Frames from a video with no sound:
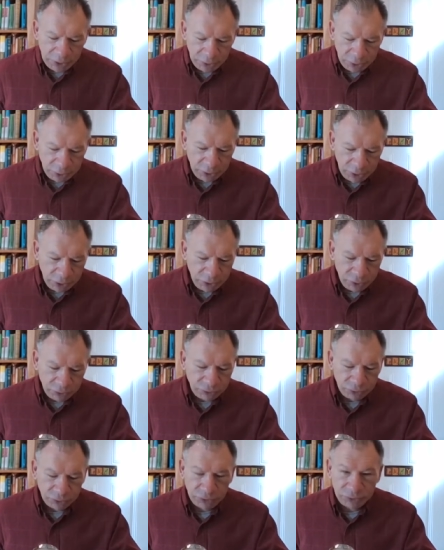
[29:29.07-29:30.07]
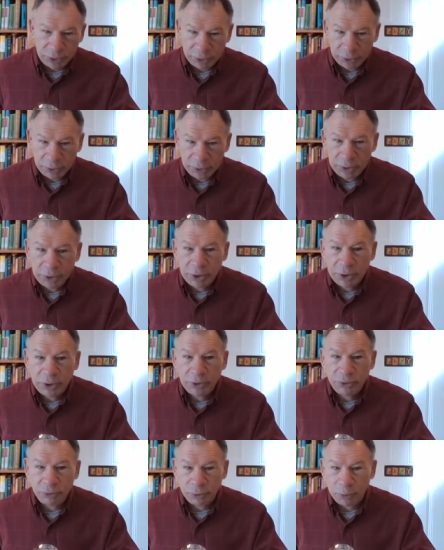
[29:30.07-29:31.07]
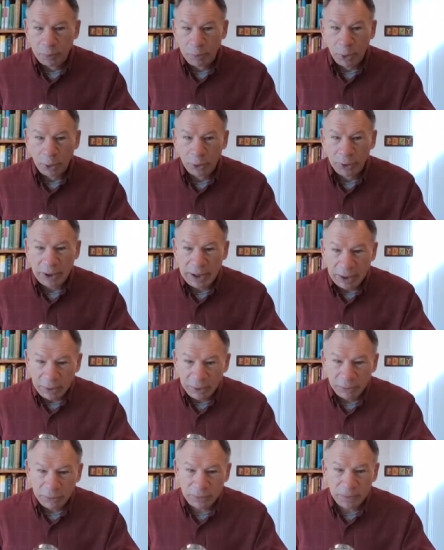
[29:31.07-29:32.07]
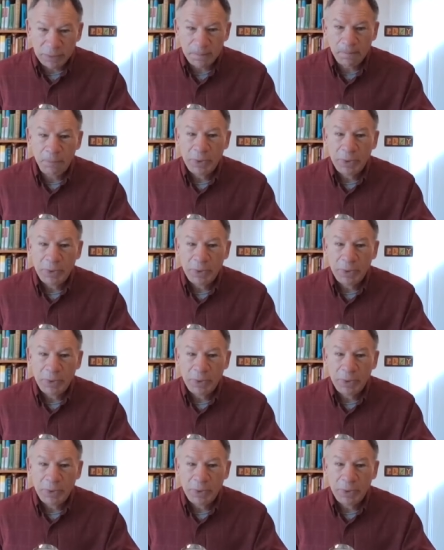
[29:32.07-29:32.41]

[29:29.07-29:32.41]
You're going to use your tongue to impart health